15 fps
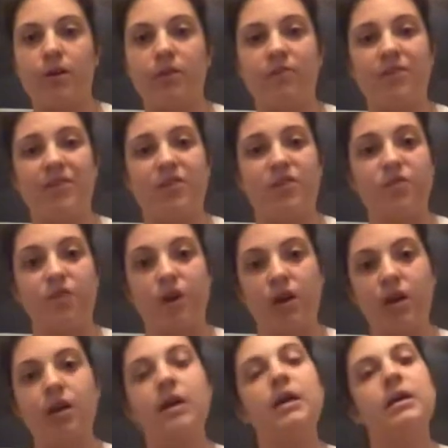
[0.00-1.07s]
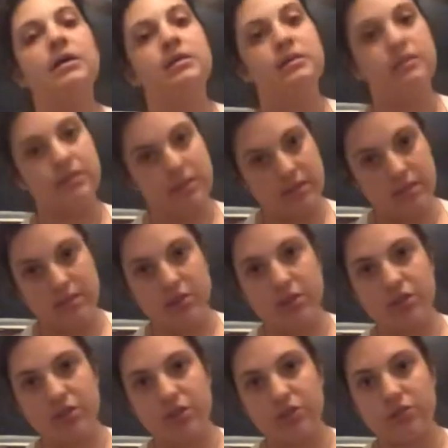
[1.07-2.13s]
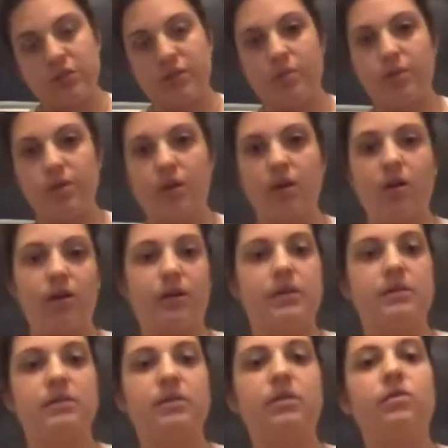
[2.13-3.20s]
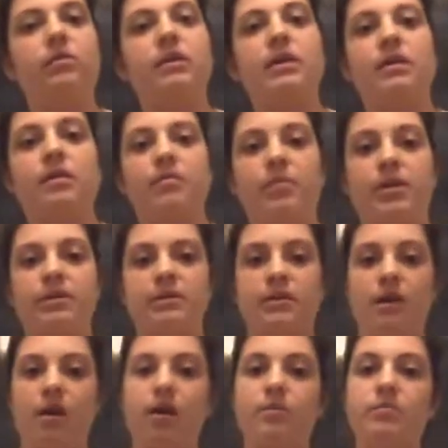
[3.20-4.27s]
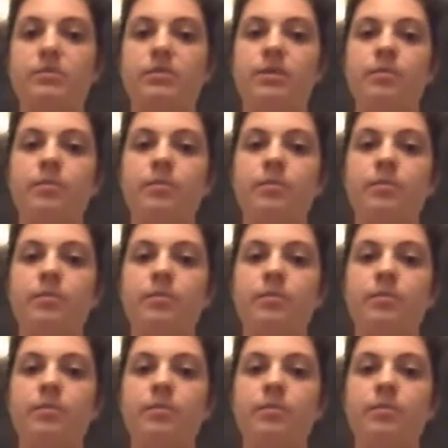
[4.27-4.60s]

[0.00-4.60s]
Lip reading: If it is far, continue to do CPR until EMS comes.